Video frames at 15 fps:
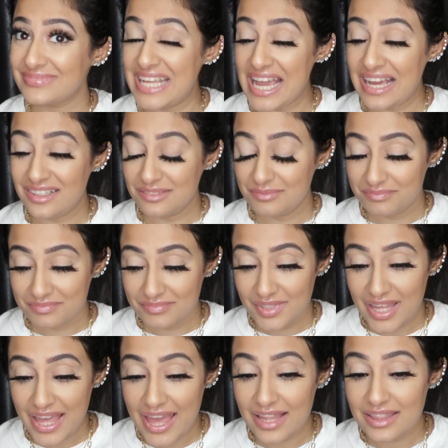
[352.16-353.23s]
Yeah.
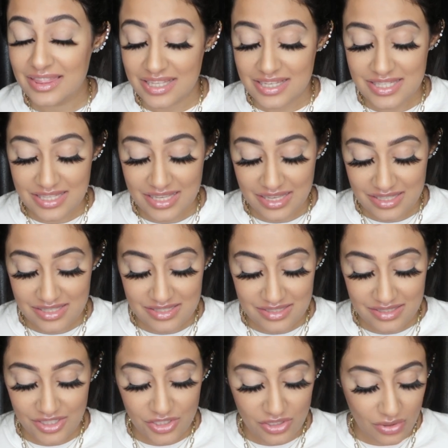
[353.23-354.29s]
And this is,
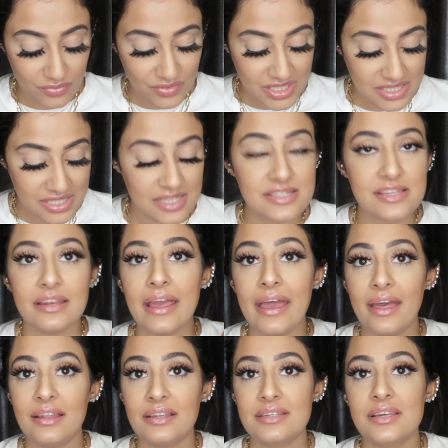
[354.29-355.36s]
you know, this is an
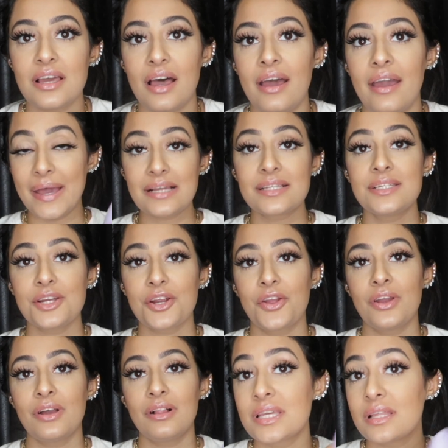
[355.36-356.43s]

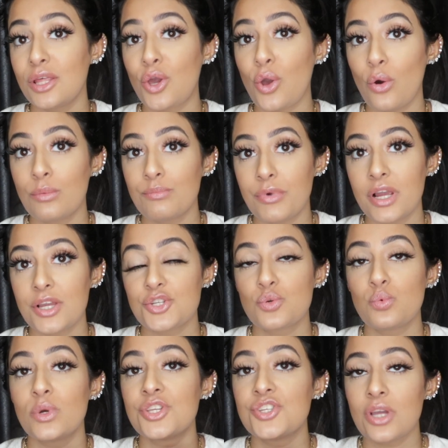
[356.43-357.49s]
antibacterial silicone
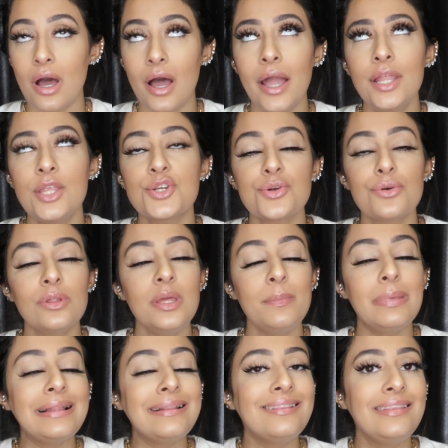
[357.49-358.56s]
brush, which I truly
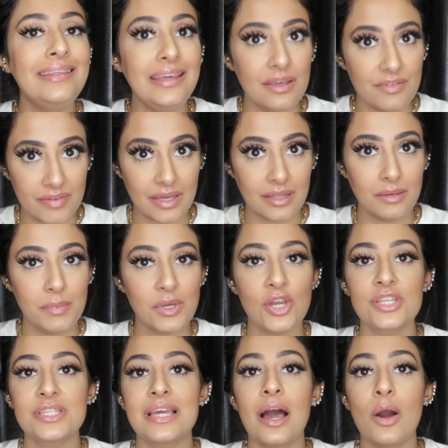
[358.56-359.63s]
believe in,
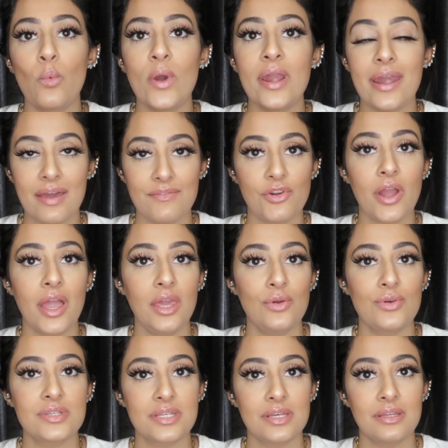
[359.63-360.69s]
because whenever I
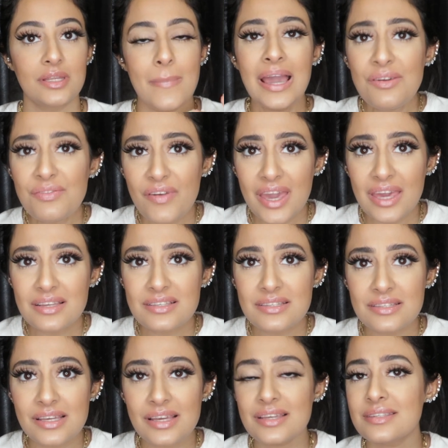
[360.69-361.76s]
use it, my
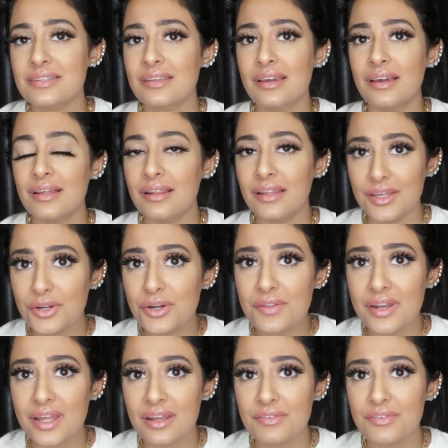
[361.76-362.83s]
face is cleaner
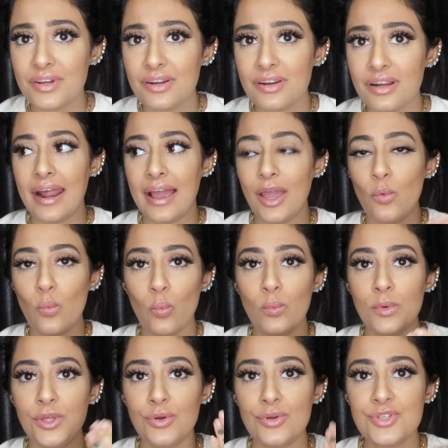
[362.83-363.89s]
than ever, and I
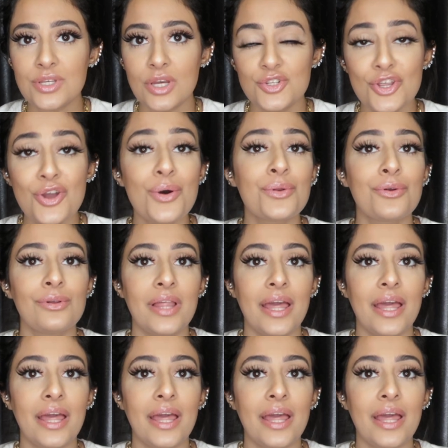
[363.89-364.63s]
use a toner